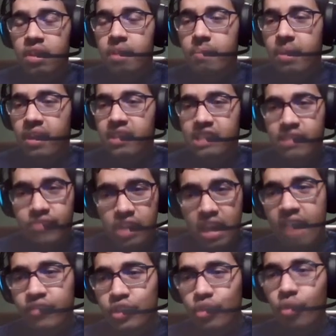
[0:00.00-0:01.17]
Because if they
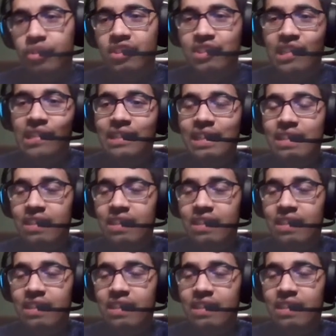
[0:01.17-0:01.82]
have to go in the second leg,